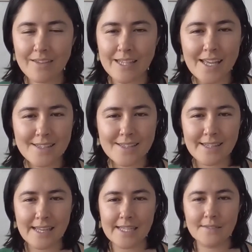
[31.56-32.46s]
Yes,
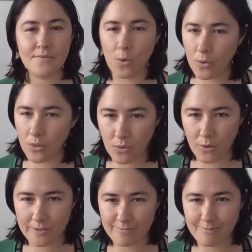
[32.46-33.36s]
there's
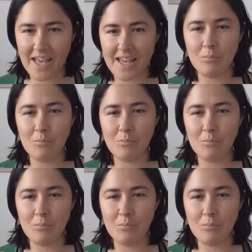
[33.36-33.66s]
forethought and